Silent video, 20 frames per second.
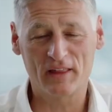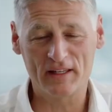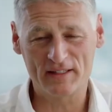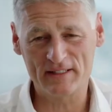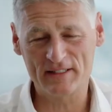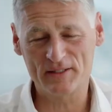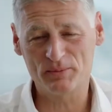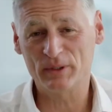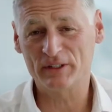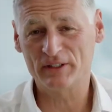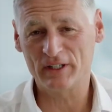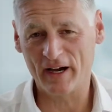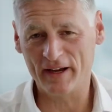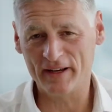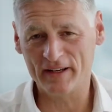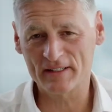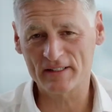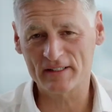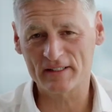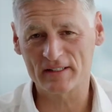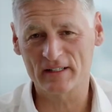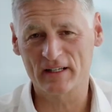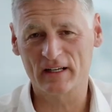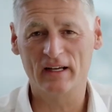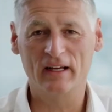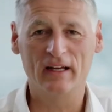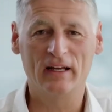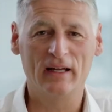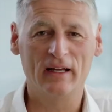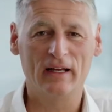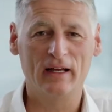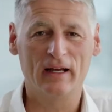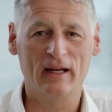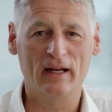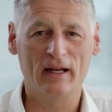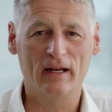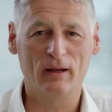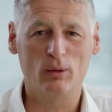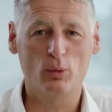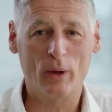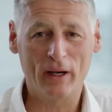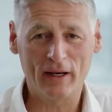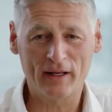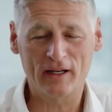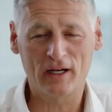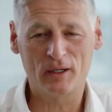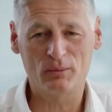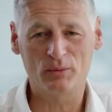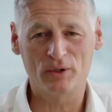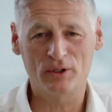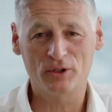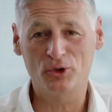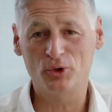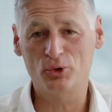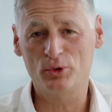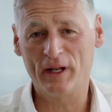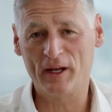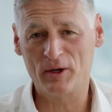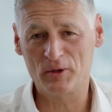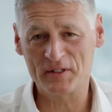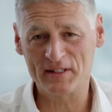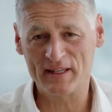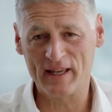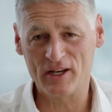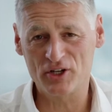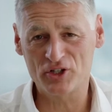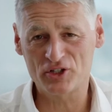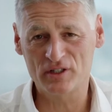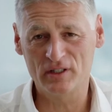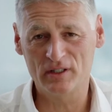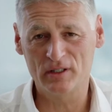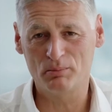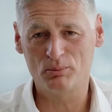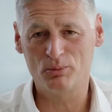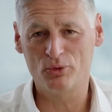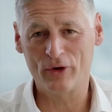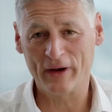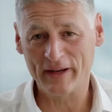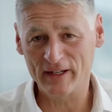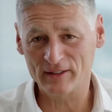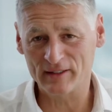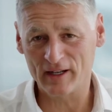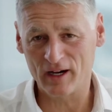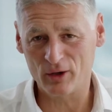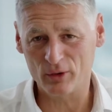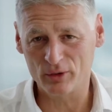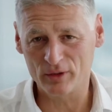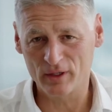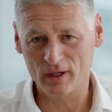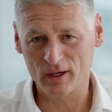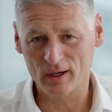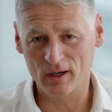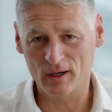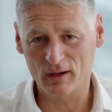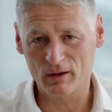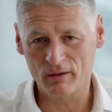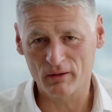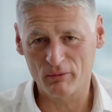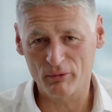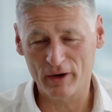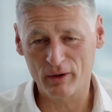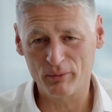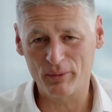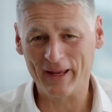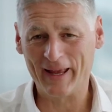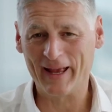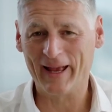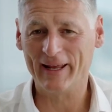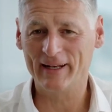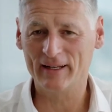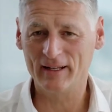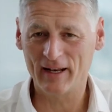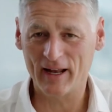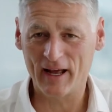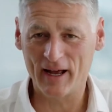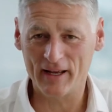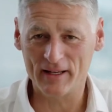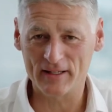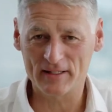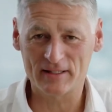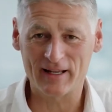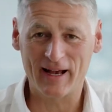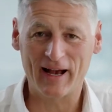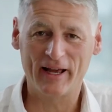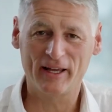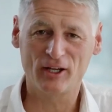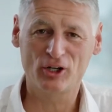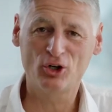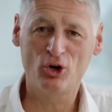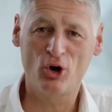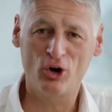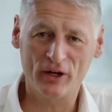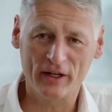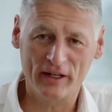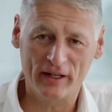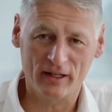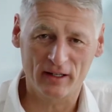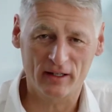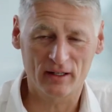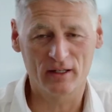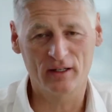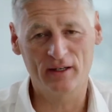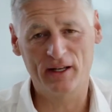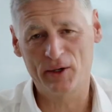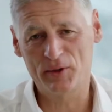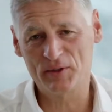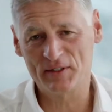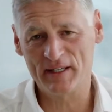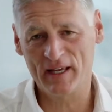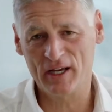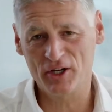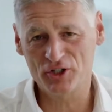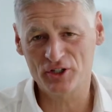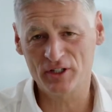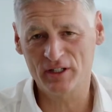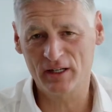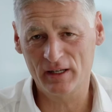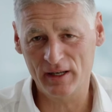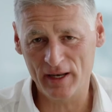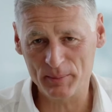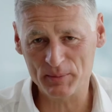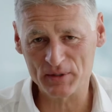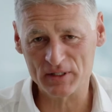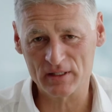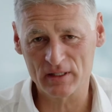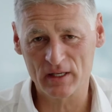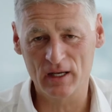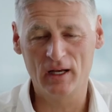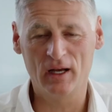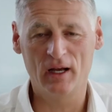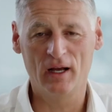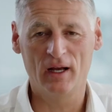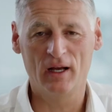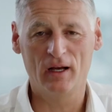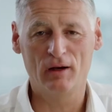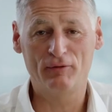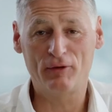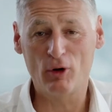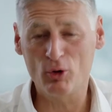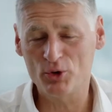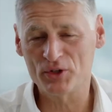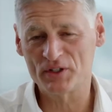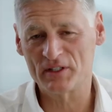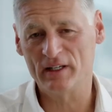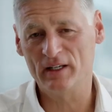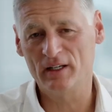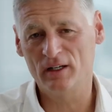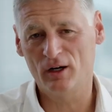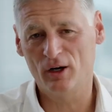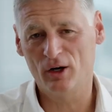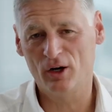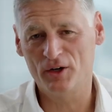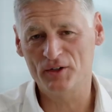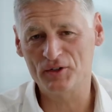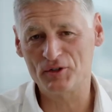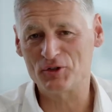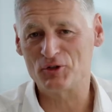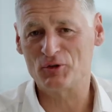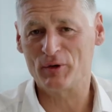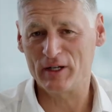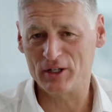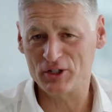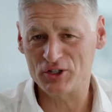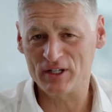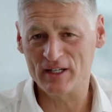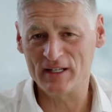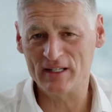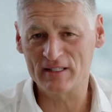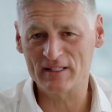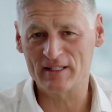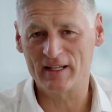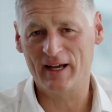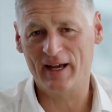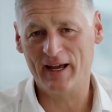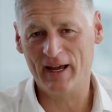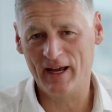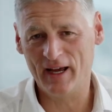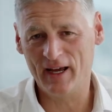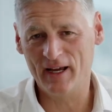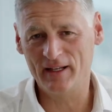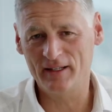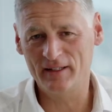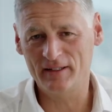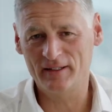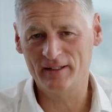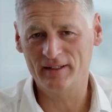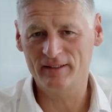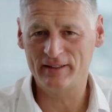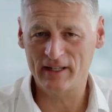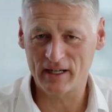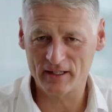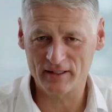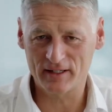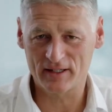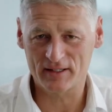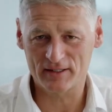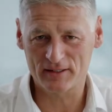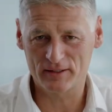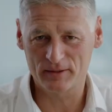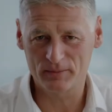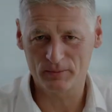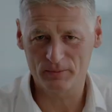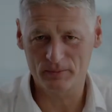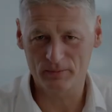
This is Matthias. Welcome to Negotiation Breakdown, where we analyze iconic negotiation clips, focusing on strategies and tactics.